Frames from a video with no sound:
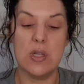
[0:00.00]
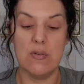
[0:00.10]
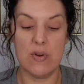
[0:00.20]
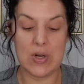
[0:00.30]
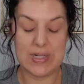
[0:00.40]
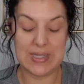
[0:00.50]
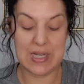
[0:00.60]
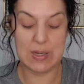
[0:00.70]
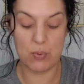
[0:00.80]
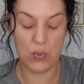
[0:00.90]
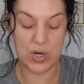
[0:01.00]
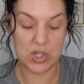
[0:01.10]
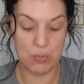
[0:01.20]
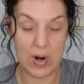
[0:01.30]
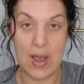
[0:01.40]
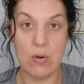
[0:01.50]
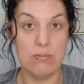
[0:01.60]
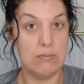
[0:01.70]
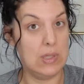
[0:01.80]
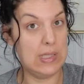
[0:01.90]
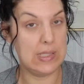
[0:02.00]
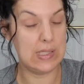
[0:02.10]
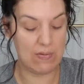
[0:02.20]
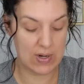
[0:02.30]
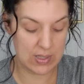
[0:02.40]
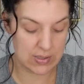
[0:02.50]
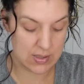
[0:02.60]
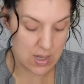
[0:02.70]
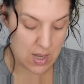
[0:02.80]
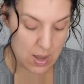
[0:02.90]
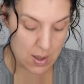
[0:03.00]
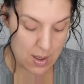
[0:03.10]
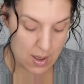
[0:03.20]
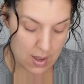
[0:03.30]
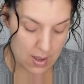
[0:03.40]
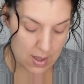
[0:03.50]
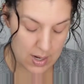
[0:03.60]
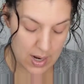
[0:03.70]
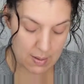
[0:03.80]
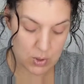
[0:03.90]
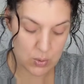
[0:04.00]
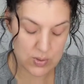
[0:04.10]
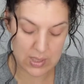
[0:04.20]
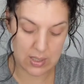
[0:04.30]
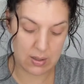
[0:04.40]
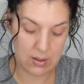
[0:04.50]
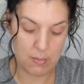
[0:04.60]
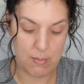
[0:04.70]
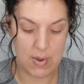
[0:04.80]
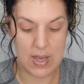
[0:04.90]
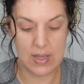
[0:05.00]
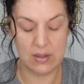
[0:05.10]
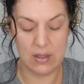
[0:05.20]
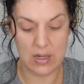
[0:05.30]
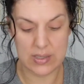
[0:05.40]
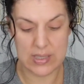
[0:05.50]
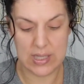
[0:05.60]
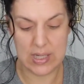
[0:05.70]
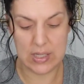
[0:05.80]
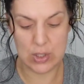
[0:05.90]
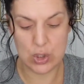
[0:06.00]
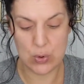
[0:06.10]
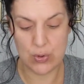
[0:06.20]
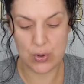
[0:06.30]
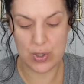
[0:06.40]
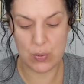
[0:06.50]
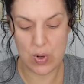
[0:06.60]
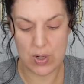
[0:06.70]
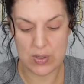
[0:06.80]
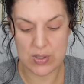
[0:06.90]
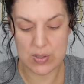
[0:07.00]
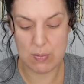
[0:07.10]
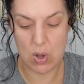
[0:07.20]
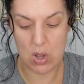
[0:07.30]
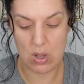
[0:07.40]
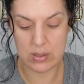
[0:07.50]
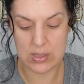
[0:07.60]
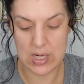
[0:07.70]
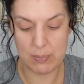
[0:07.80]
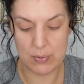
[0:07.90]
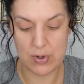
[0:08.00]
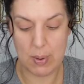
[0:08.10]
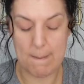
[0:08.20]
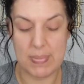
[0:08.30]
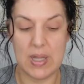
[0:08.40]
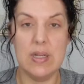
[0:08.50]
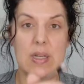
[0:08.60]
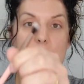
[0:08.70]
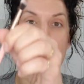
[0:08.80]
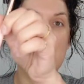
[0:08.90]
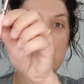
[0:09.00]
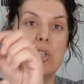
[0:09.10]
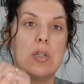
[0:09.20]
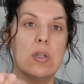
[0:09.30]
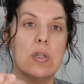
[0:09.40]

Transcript: like a very deep, rich brown. Let's see if it is. And I'm using my Luxie 231 small tapered blending brush.